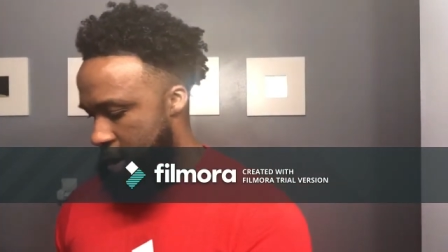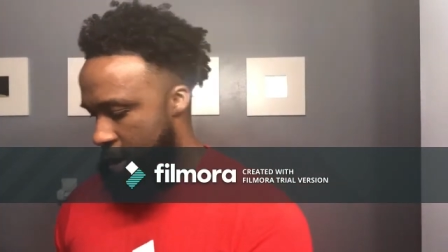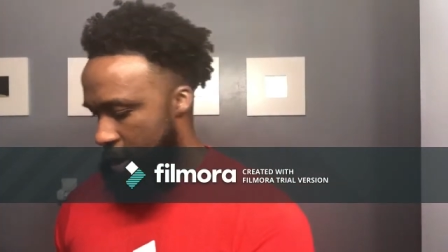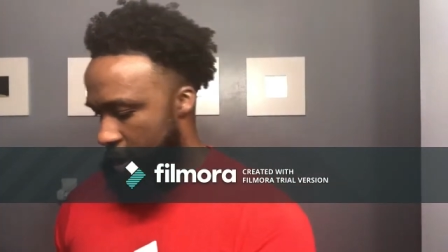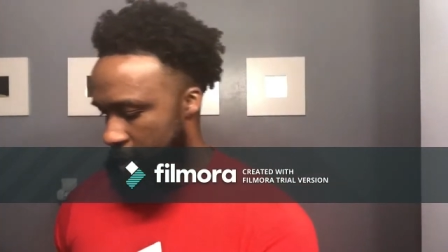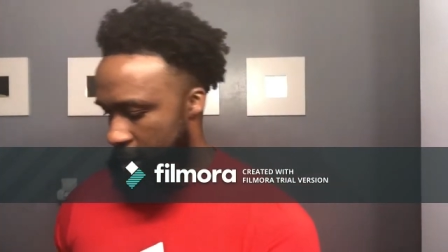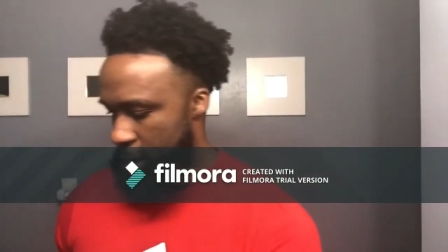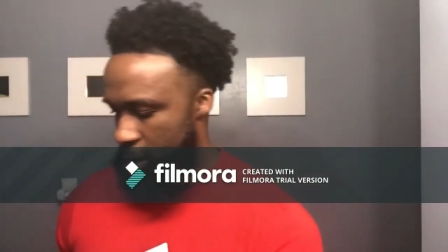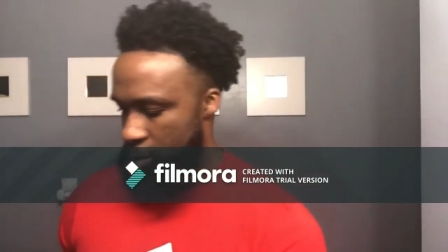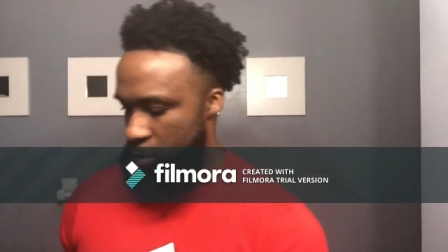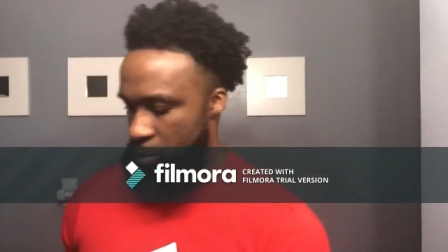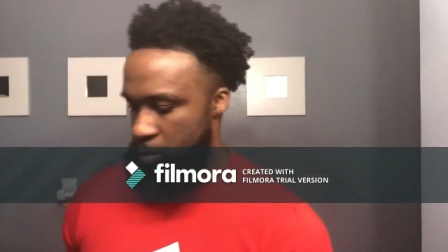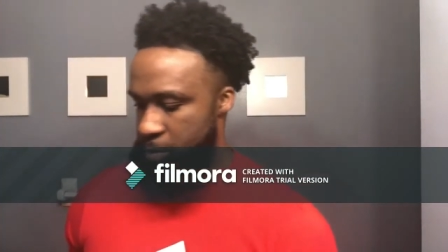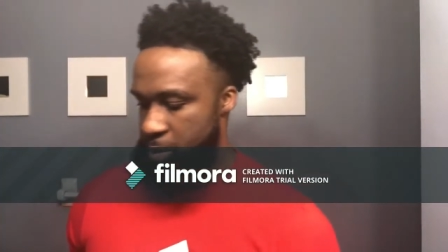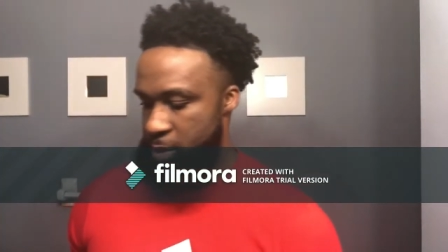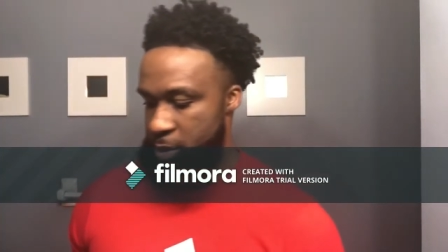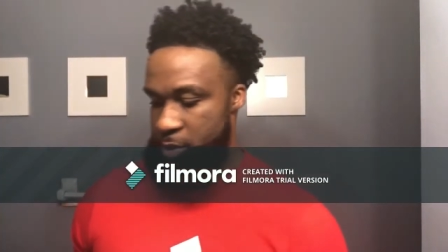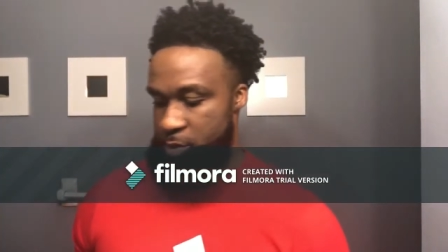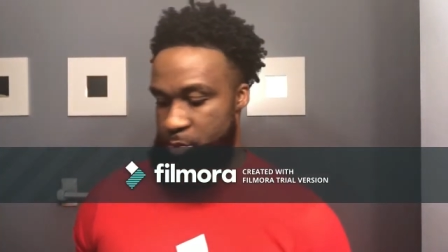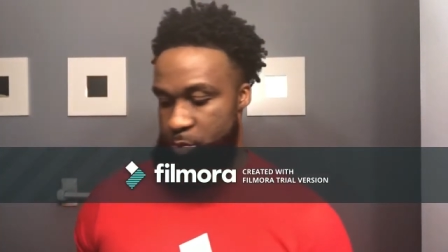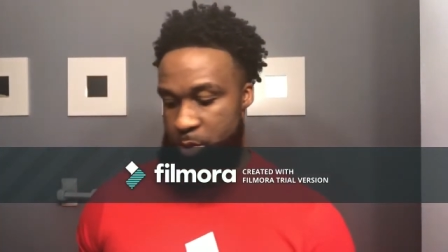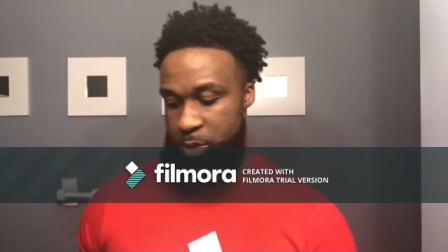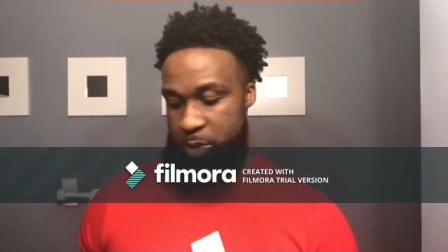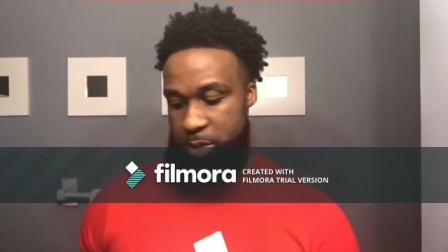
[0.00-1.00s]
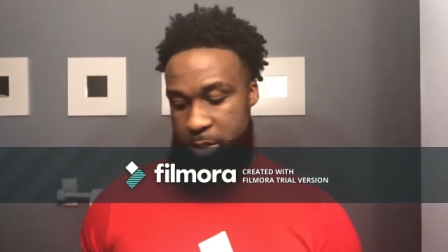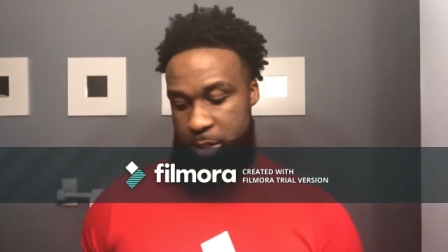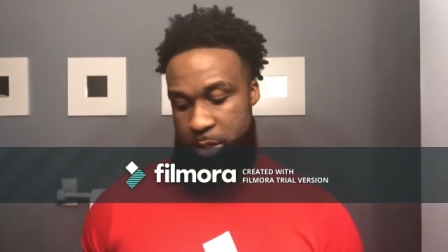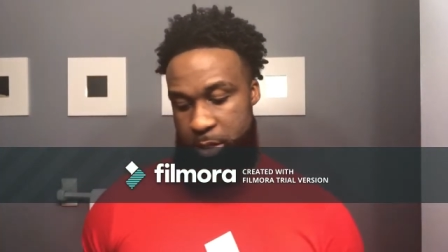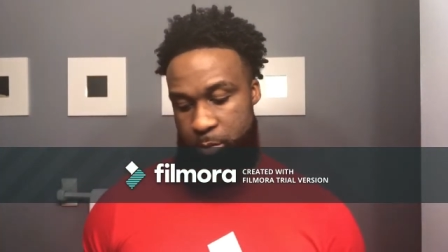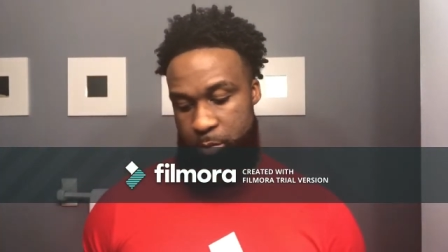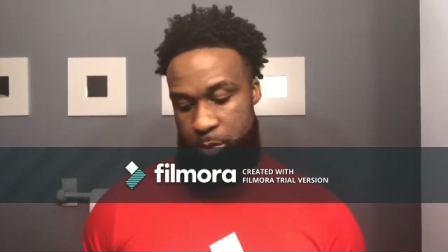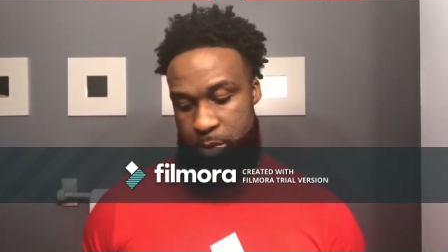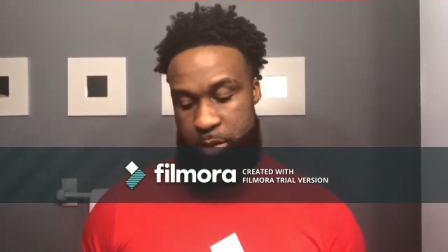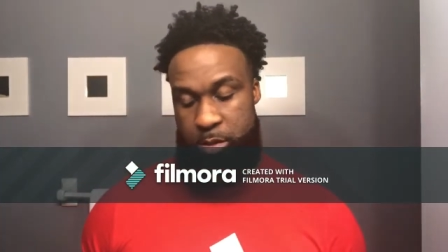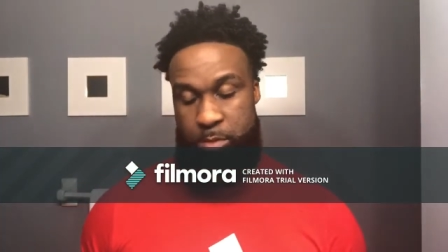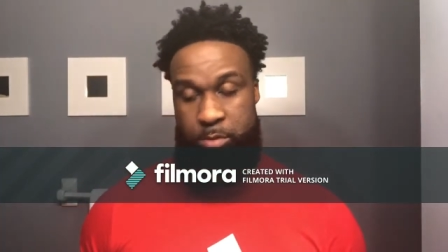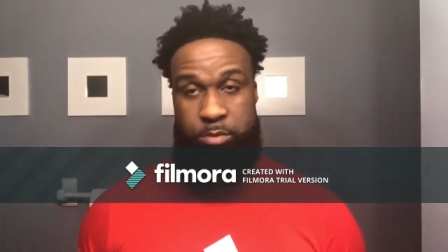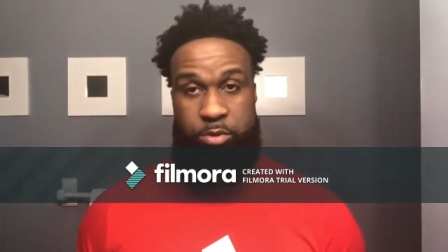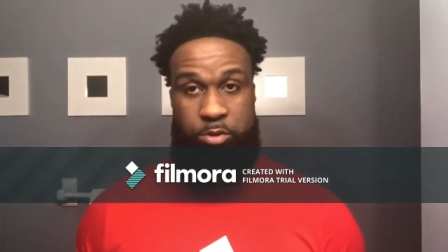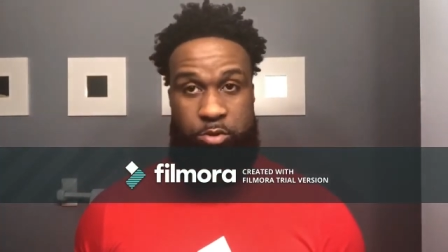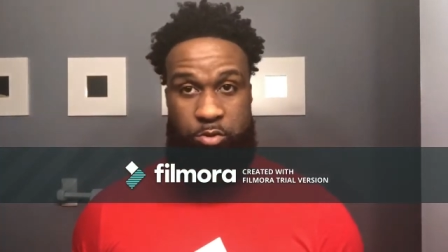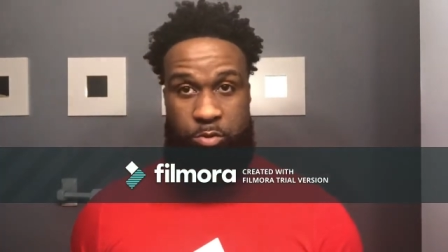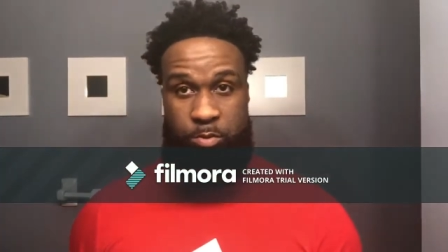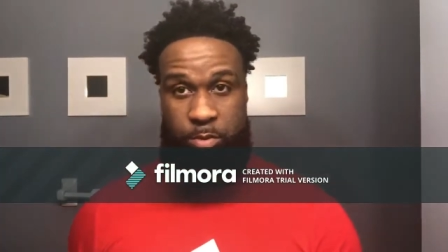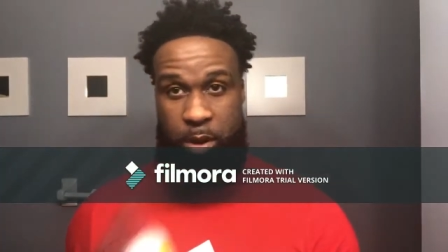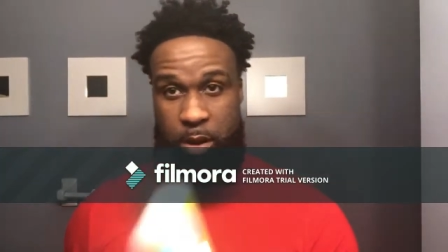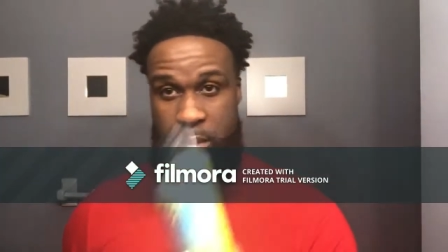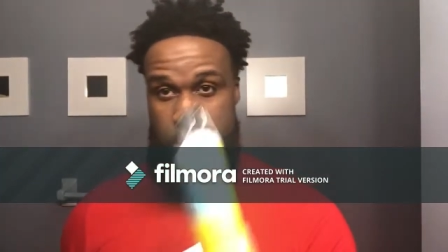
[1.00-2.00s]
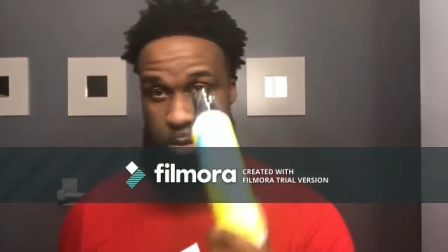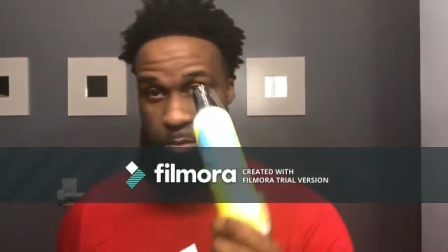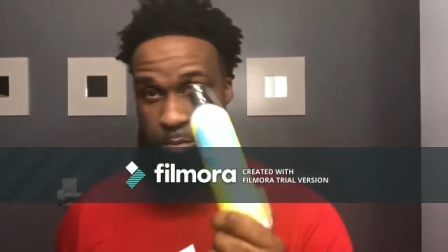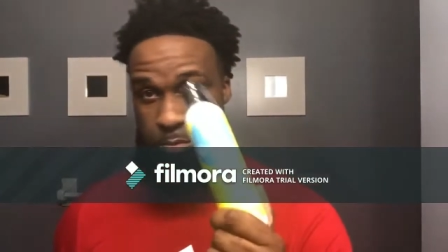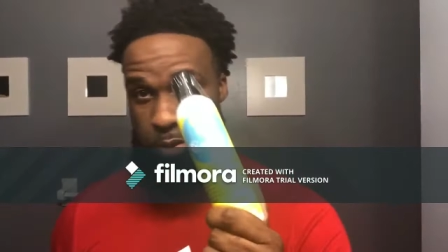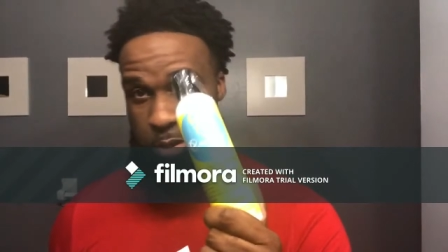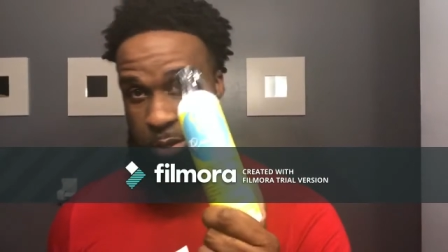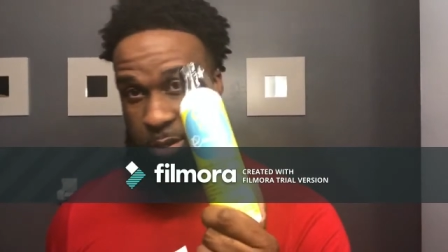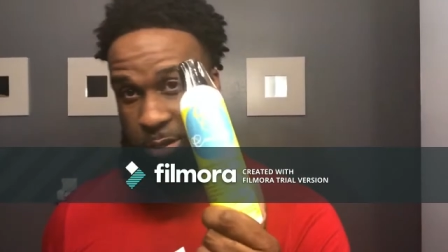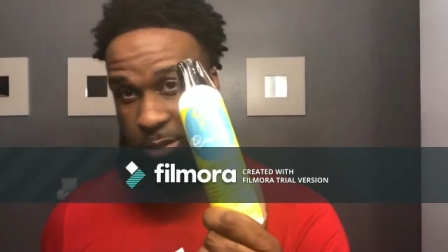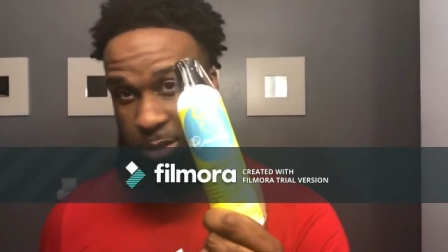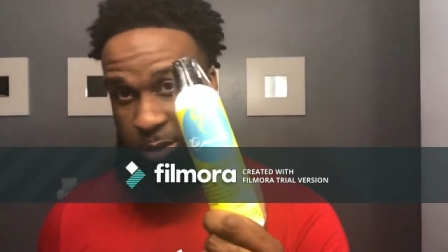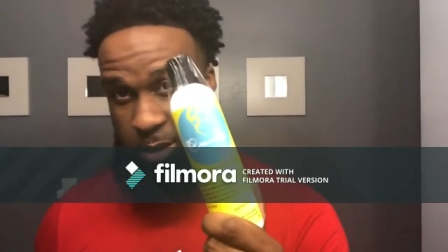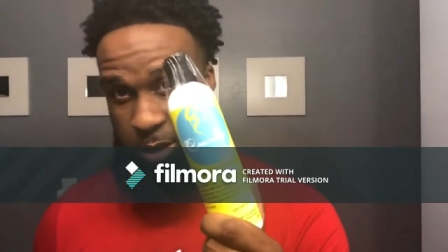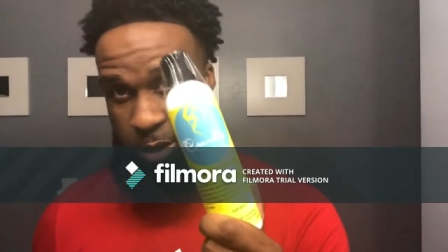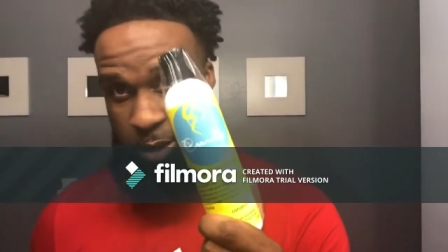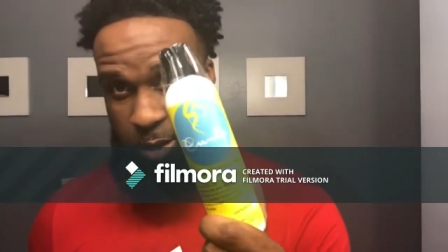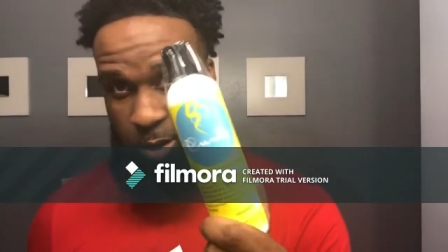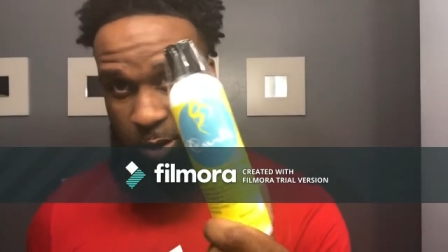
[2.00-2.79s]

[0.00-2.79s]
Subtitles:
And I will be twisting with the Blueberry Bliss